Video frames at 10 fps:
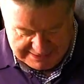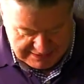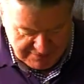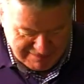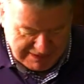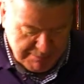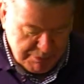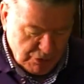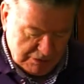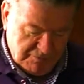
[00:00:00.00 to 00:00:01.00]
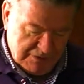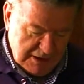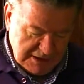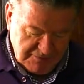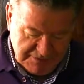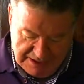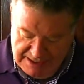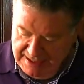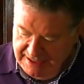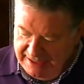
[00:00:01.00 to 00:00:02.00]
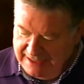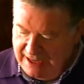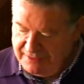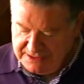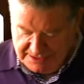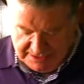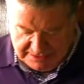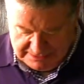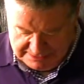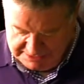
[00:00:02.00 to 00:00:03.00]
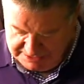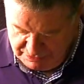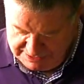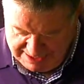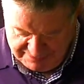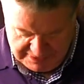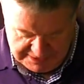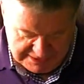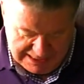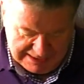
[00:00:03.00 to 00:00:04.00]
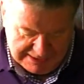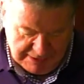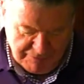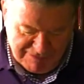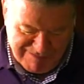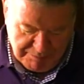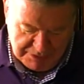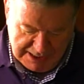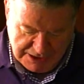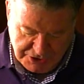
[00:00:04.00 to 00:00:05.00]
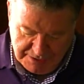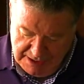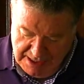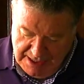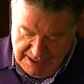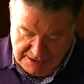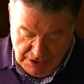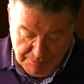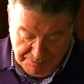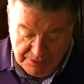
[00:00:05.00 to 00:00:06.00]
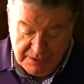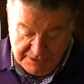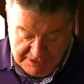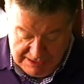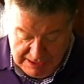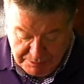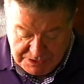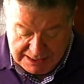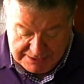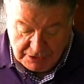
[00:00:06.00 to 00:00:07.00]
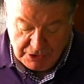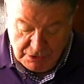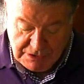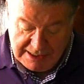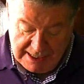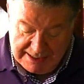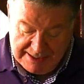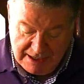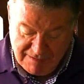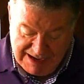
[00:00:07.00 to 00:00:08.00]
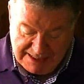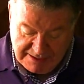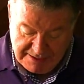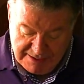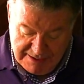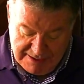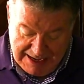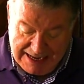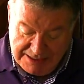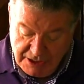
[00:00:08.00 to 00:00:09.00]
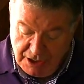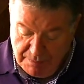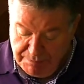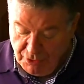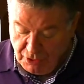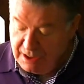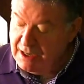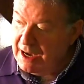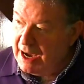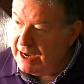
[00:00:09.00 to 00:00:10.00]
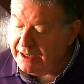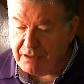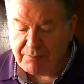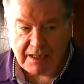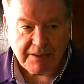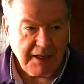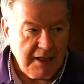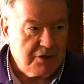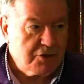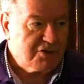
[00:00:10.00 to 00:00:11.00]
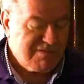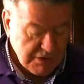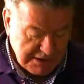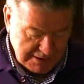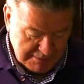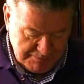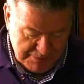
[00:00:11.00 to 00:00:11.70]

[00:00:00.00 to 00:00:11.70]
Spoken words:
as a very important philosopher. In other circles, she would have a slightly different reputation. So Lipstadt accused Hannah Arendt and her book, Eichmann in Jerusalem,